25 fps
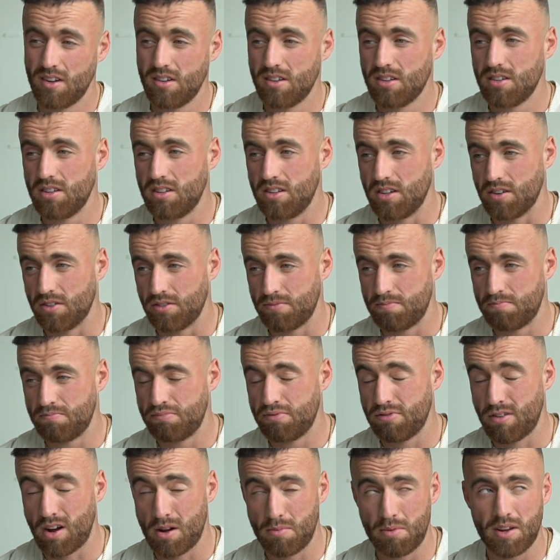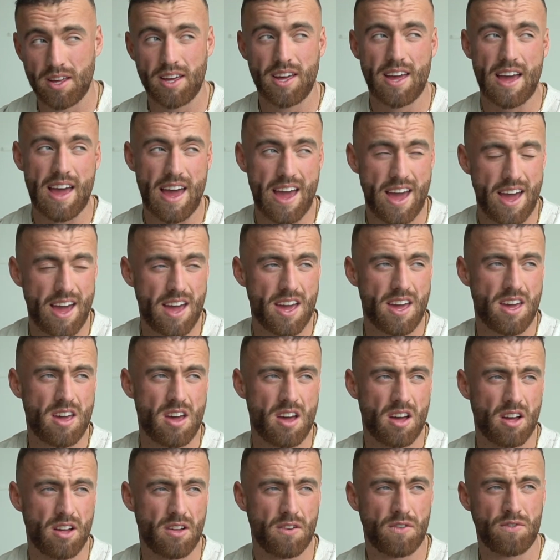you're probably
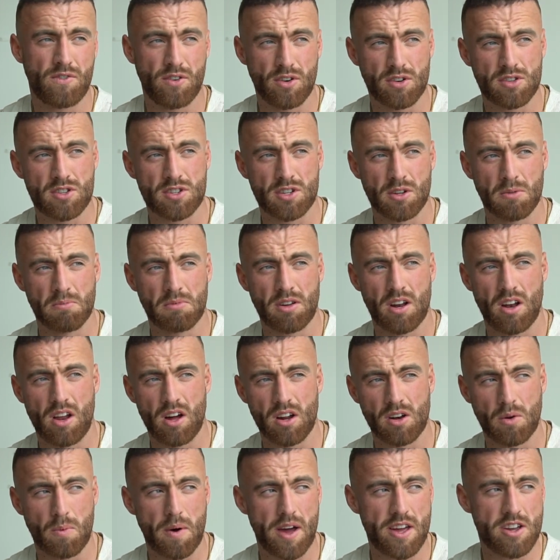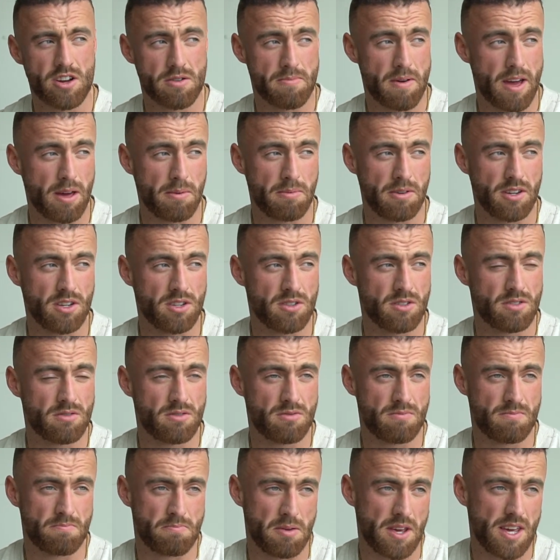fucked something along the way, or maybe
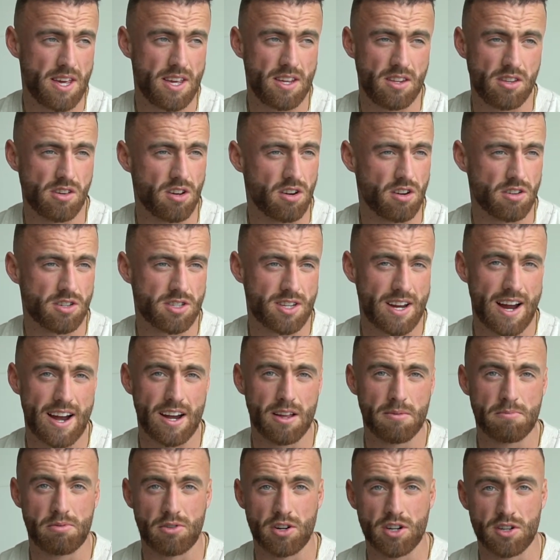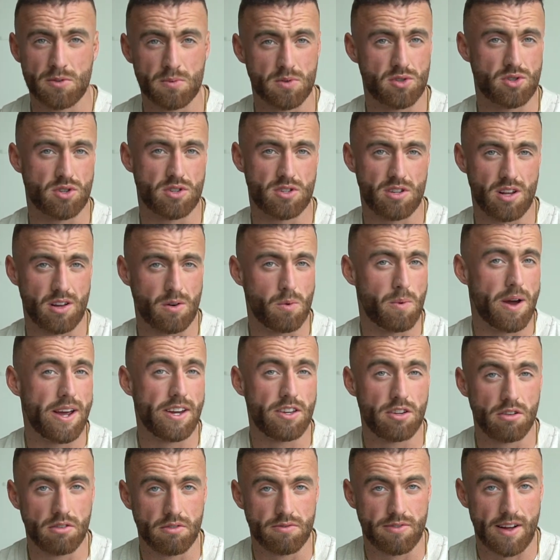B, your starting point was just like way
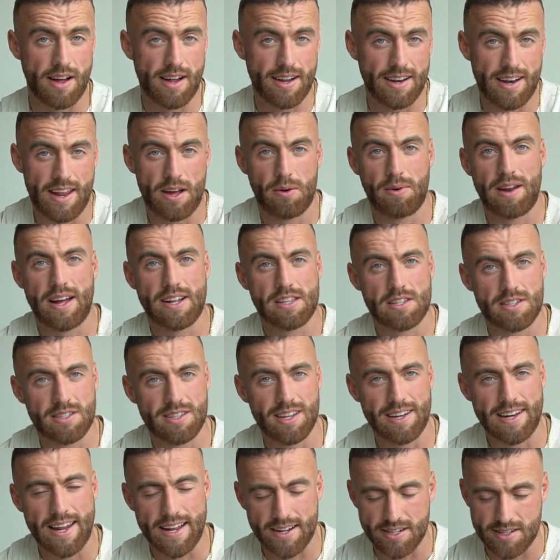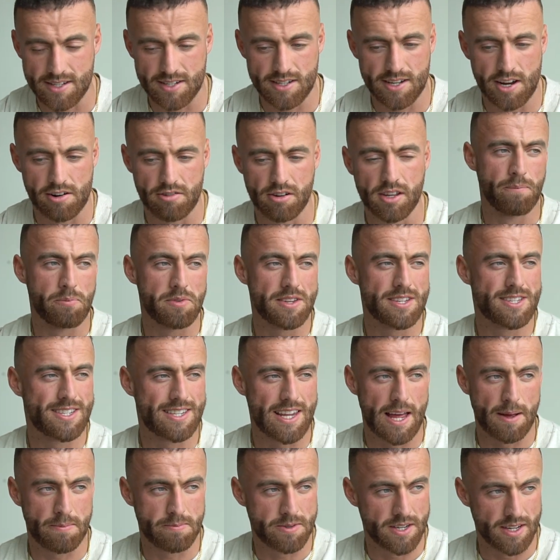too fat, and now that's the necessary
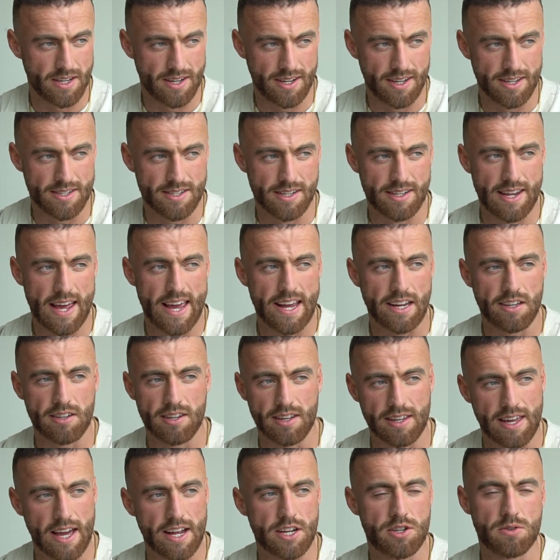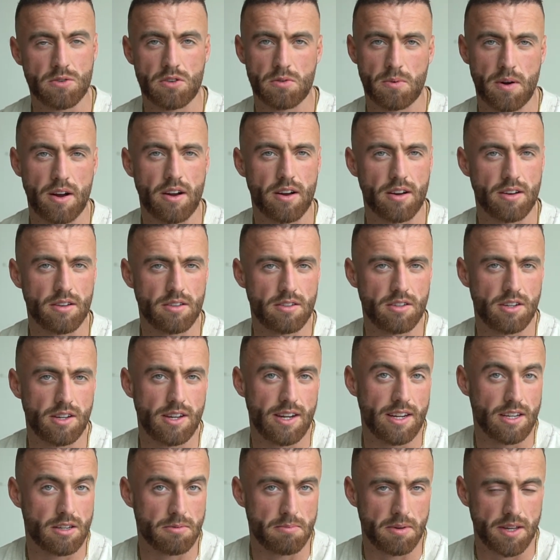steps it needs to take to get you to where you
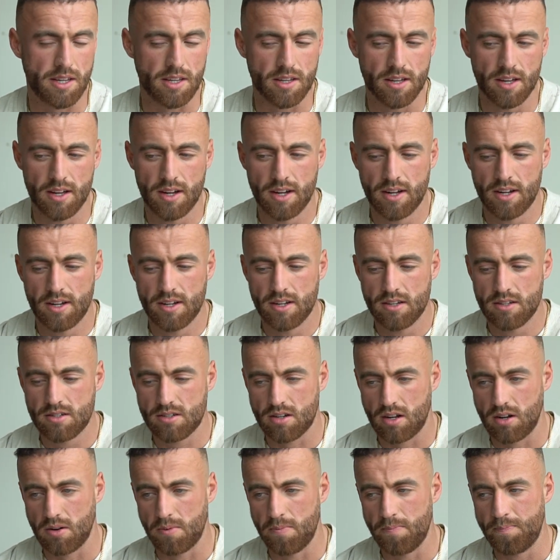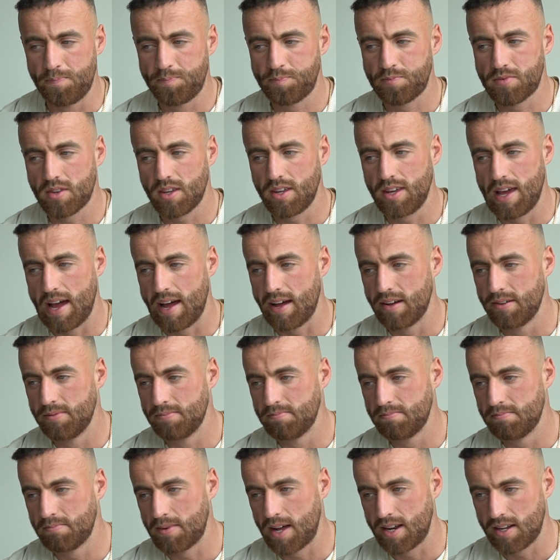need to be. So yeah,
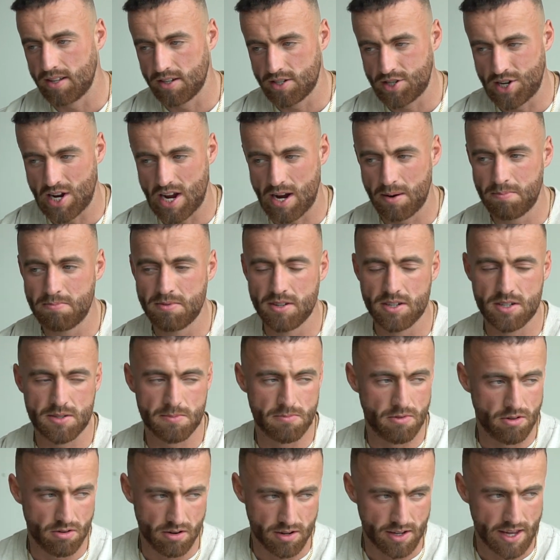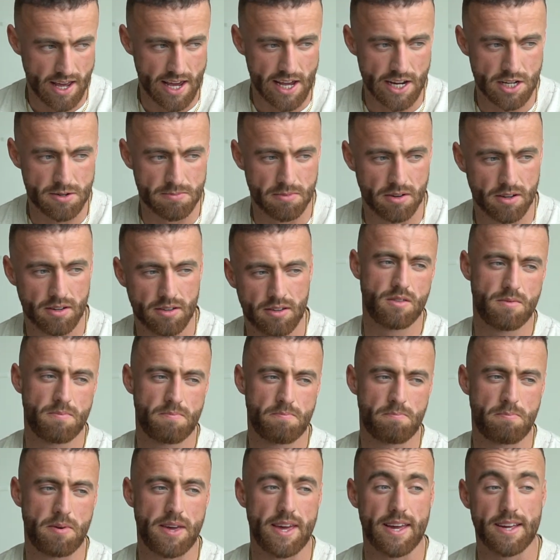mental sharpness, more engagement,
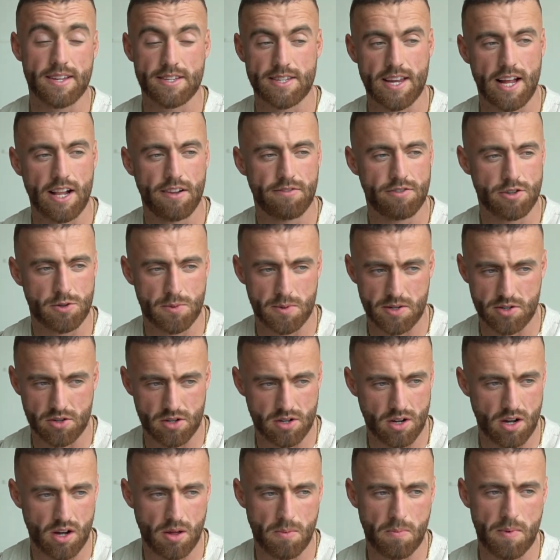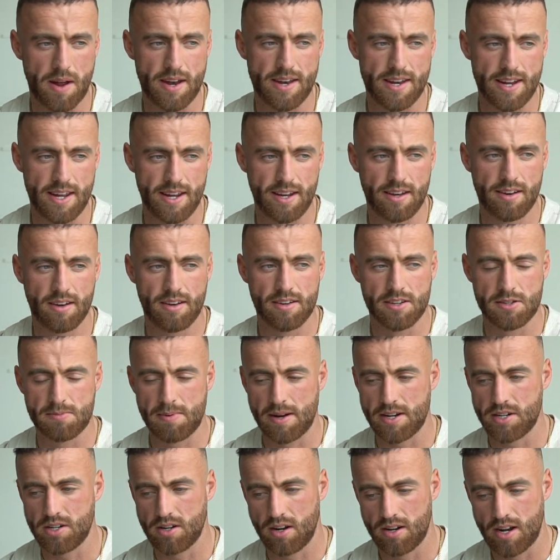being selfish with your time when needed,
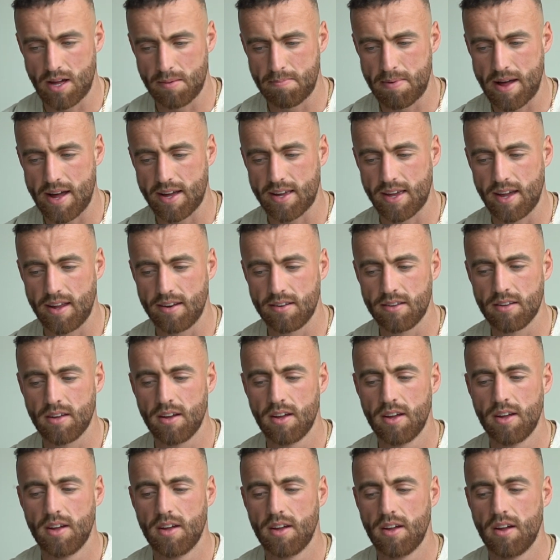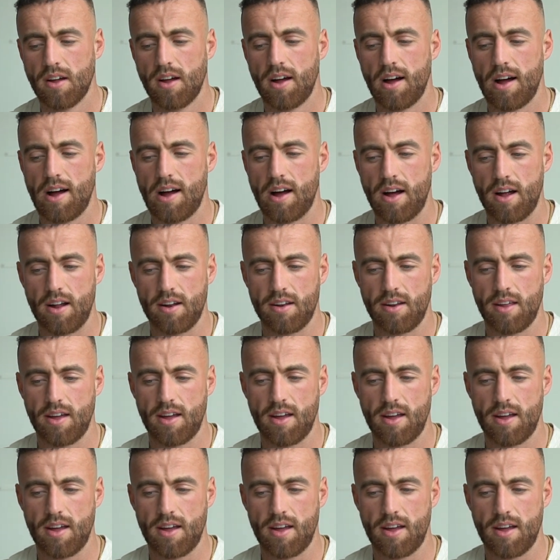especially on that back end, and